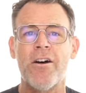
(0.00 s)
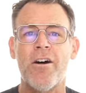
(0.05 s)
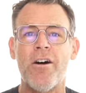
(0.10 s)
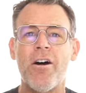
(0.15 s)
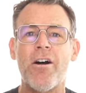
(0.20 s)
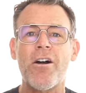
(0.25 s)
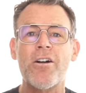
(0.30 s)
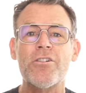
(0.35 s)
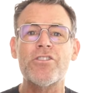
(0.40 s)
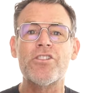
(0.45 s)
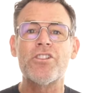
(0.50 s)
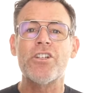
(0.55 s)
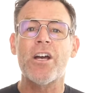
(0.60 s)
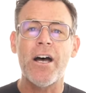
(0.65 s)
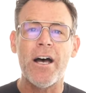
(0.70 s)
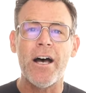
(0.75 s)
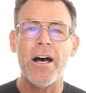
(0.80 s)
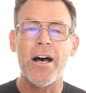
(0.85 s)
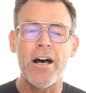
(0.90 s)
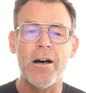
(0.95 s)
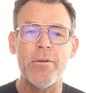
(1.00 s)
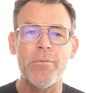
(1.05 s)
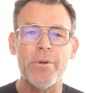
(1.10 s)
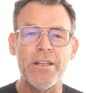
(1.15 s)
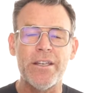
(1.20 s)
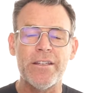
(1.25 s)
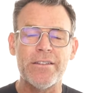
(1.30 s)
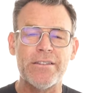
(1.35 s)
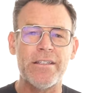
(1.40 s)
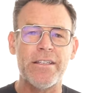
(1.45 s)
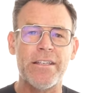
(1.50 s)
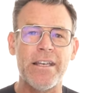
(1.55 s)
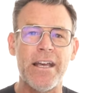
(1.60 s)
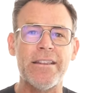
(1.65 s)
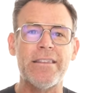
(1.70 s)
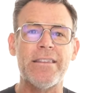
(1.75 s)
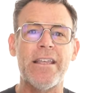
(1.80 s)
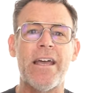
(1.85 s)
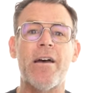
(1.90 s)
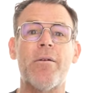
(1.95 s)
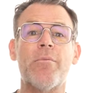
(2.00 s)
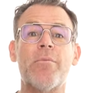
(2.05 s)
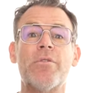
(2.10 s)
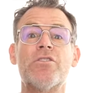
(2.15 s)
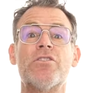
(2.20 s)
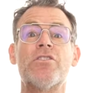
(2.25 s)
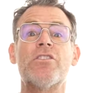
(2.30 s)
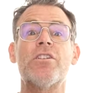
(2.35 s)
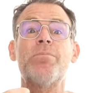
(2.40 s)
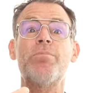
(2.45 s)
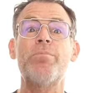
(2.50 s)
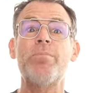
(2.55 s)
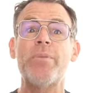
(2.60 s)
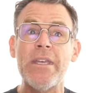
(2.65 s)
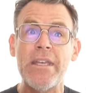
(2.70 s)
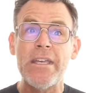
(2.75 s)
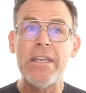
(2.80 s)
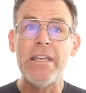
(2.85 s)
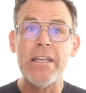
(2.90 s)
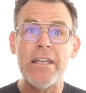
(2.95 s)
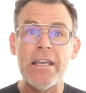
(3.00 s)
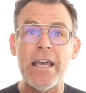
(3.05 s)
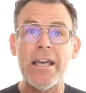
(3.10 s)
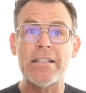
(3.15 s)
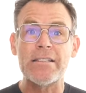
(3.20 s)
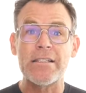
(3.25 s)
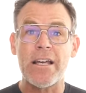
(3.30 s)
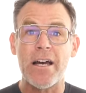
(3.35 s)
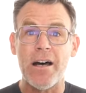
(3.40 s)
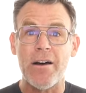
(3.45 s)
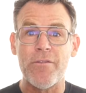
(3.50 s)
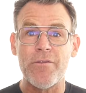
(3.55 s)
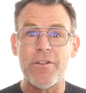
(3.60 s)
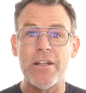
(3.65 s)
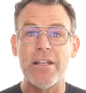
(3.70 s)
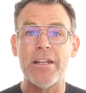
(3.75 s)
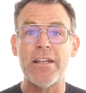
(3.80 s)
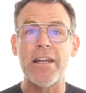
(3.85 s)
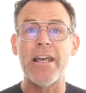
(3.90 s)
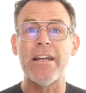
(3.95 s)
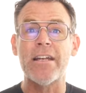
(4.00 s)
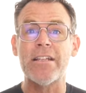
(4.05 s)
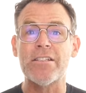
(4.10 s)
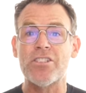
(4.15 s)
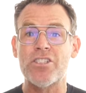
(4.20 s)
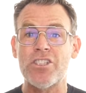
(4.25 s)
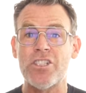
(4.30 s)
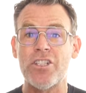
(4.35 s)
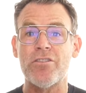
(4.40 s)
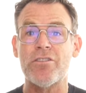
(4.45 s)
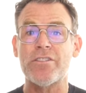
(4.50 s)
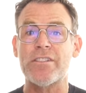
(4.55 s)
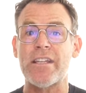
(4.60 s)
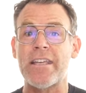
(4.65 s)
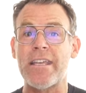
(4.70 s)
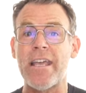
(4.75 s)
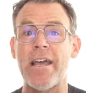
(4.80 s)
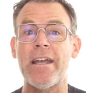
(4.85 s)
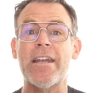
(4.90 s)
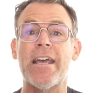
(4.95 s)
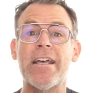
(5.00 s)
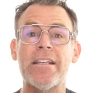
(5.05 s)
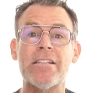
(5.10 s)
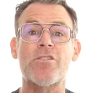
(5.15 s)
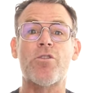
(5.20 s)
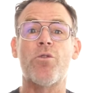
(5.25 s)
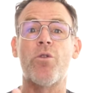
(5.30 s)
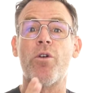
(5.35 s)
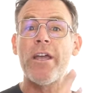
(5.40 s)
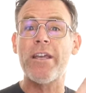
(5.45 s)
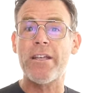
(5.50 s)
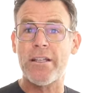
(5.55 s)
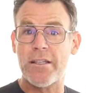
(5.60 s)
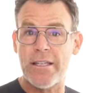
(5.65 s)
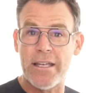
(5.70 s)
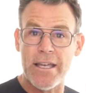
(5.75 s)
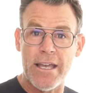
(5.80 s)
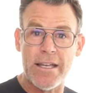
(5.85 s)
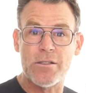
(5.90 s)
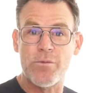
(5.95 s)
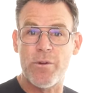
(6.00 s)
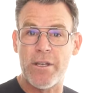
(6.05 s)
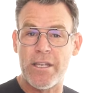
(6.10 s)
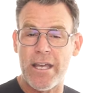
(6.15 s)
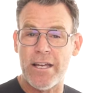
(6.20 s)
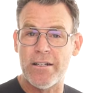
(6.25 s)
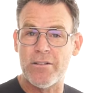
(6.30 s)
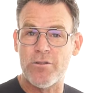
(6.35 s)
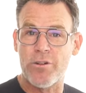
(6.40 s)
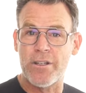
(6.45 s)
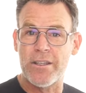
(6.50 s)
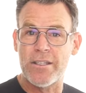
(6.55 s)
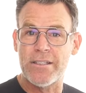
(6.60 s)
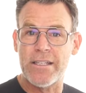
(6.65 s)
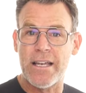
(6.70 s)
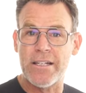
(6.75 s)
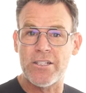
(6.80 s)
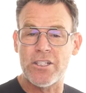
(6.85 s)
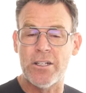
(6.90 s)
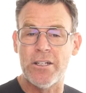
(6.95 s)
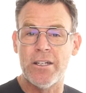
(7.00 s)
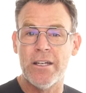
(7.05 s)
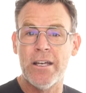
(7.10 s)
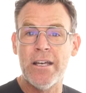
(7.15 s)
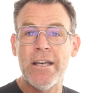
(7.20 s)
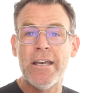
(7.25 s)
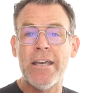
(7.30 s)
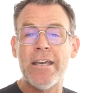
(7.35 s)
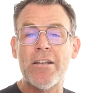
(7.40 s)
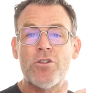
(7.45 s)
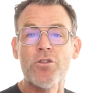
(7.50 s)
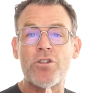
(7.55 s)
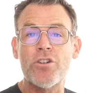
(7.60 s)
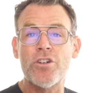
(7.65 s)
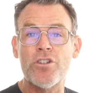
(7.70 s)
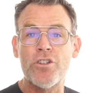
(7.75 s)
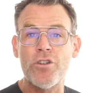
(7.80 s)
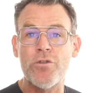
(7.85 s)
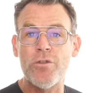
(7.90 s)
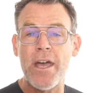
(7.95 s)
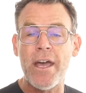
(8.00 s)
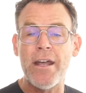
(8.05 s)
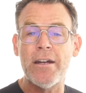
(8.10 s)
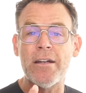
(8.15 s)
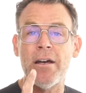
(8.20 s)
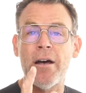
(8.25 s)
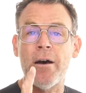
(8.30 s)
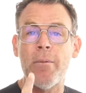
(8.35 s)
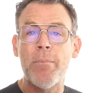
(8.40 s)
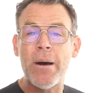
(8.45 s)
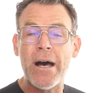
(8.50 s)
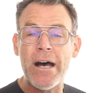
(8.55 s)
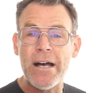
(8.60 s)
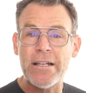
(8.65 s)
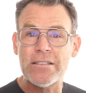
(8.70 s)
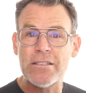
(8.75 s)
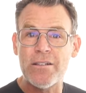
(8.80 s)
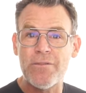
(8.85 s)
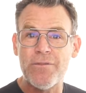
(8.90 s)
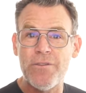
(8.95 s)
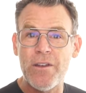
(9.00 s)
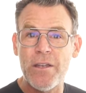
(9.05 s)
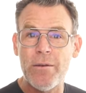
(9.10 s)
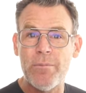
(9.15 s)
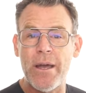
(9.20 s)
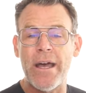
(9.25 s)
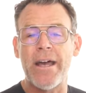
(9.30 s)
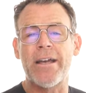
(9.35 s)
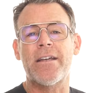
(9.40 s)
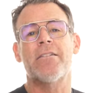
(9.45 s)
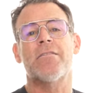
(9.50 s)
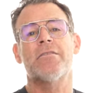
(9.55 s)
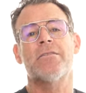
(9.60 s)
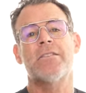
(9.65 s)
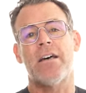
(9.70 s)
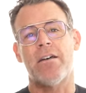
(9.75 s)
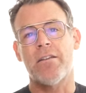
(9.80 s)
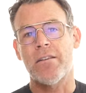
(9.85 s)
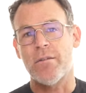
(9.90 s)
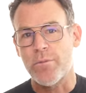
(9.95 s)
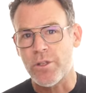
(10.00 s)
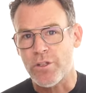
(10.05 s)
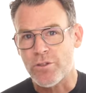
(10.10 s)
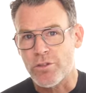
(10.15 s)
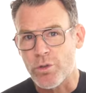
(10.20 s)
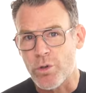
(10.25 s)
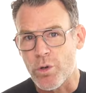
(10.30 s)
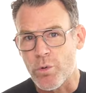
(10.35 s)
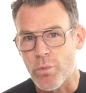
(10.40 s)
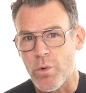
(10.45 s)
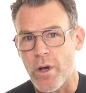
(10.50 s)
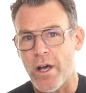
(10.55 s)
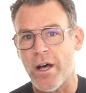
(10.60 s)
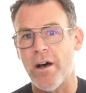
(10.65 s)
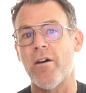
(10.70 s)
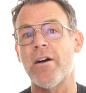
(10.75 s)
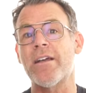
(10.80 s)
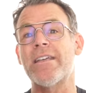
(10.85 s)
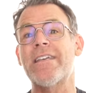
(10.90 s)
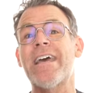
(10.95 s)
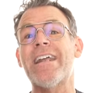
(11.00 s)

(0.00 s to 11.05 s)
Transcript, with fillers: Our job is to get them to be as confident and as chill as they can as quickly as we can during the session. In order to do that, positive feedback. Tell them they're doing well.